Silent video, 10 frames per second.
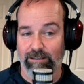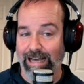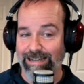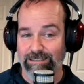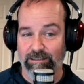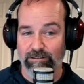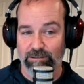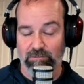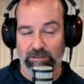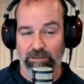last year in
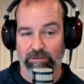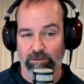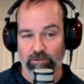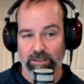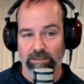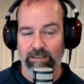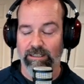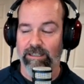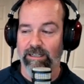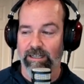2021.
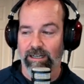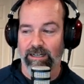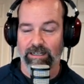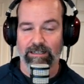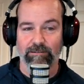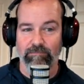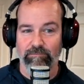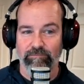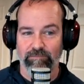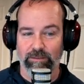Um,
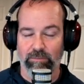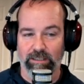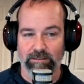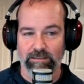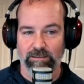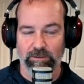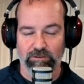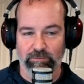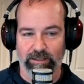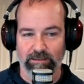but this has been
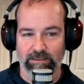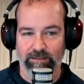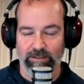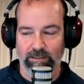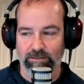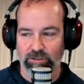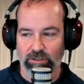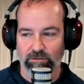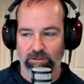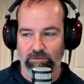tremendous having you on the
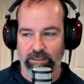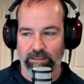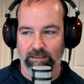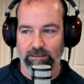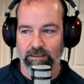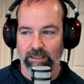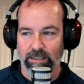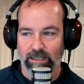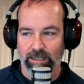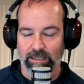show this week. And
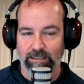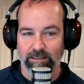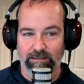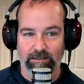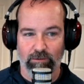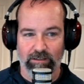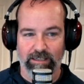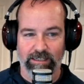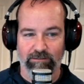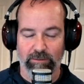uh, I want to
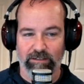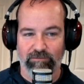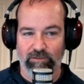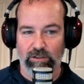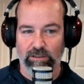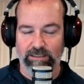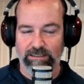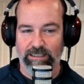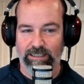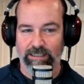thank everybody for
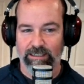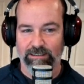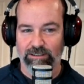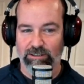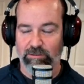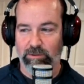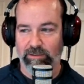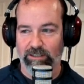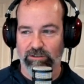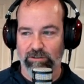listening to
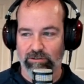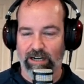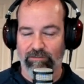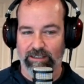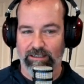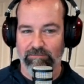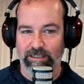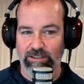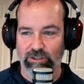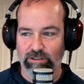Perpetual Traffic and
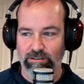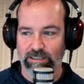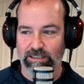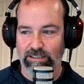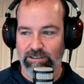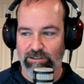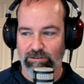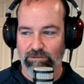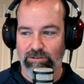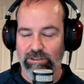make sure that you
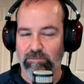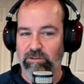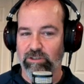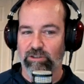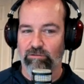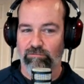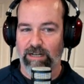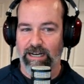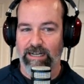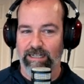do
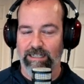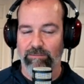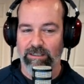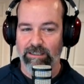subscribe